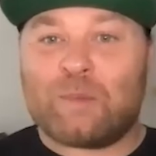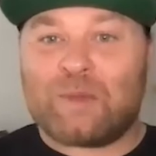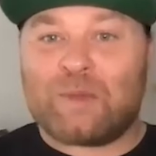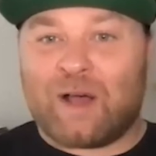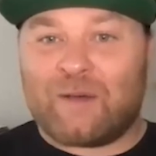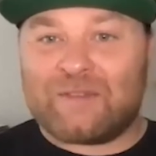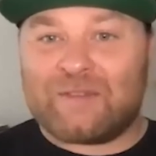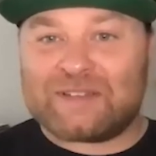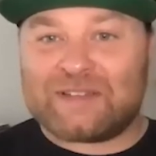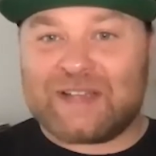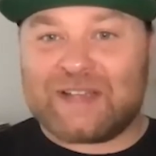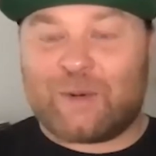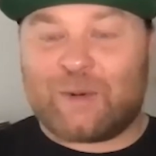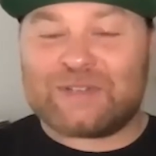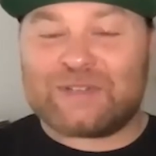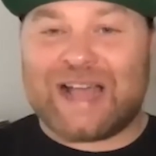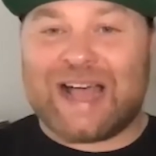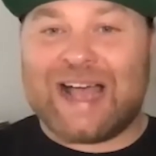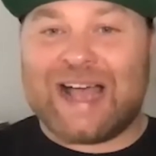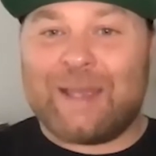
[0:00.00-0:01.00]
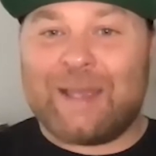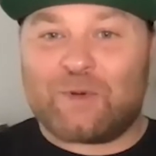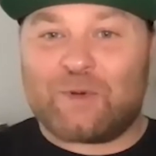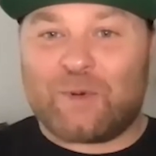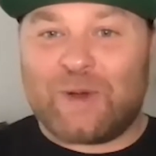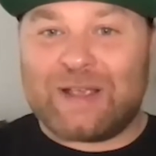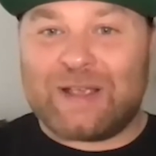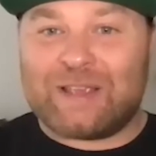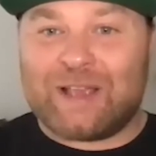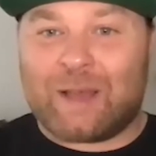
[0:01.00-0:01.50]
Office Hours. I am
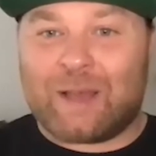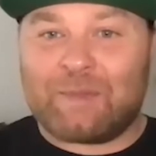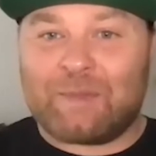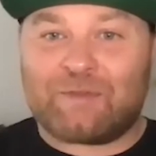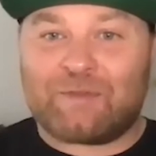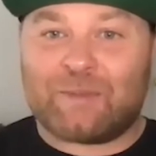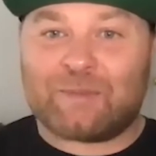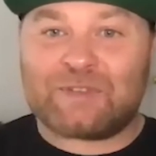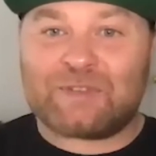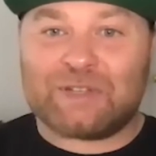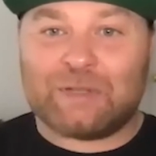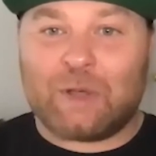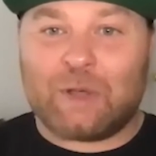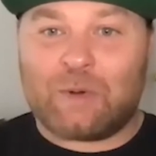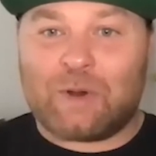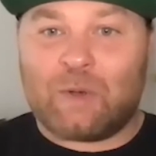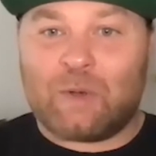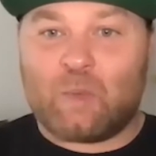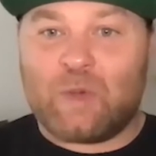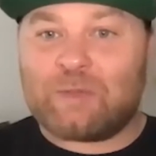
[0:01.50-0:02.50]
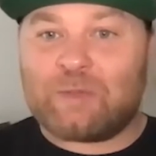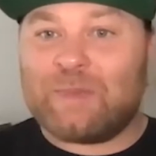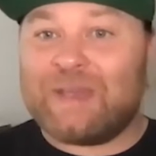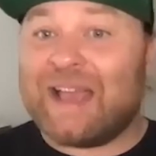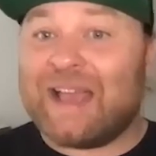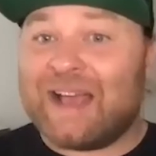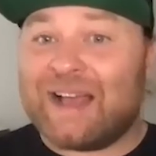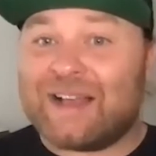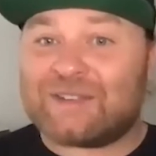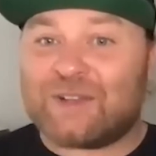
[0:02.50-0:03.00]
Greg Yachtman from Celona. With me,
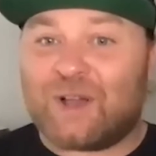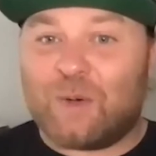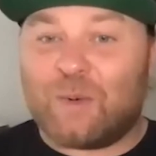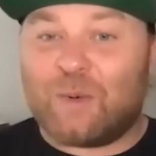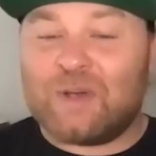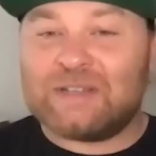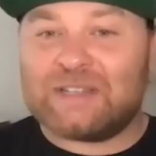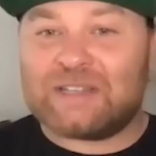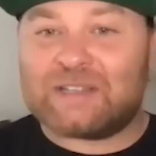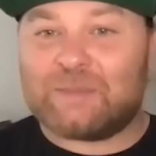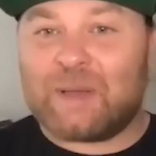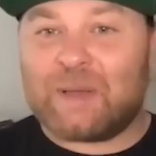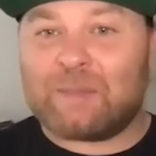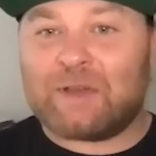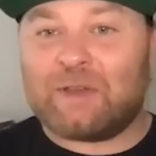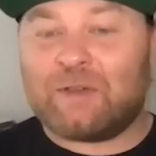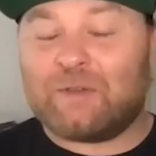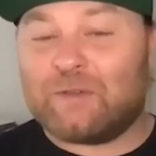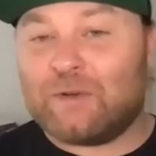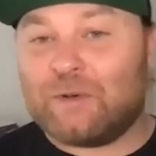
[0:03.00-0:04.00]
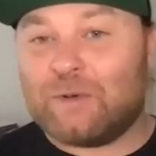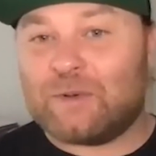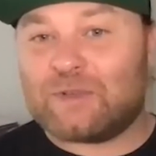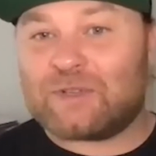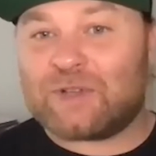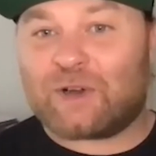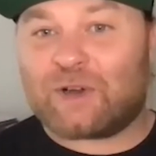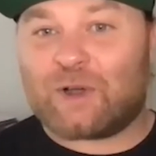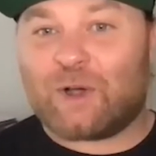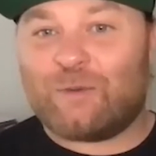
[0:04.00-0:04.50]
as always, is Mehmet
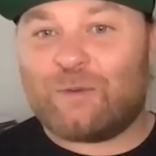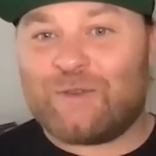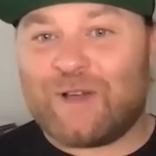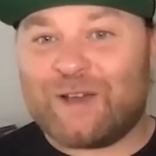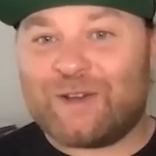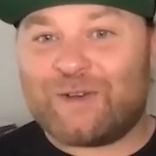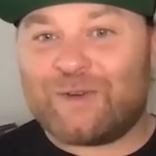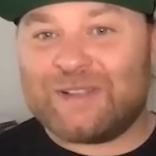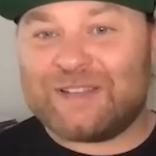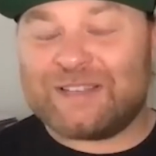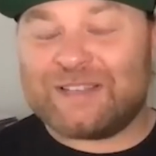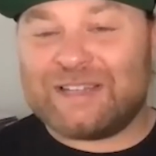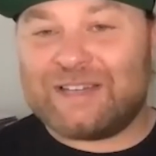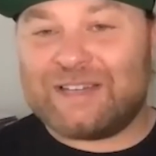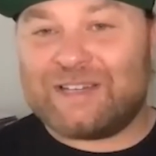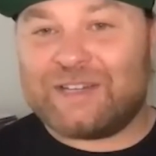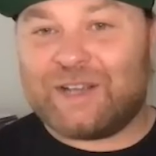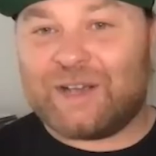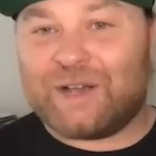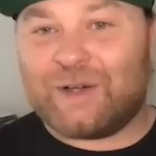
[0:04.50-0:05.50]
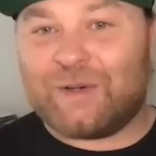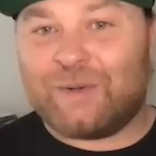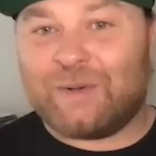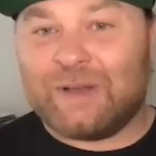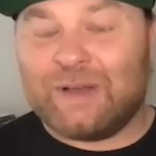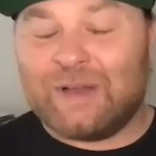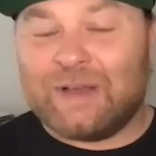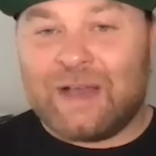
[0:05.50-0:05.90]
Yavuz, our co-founder and CTO.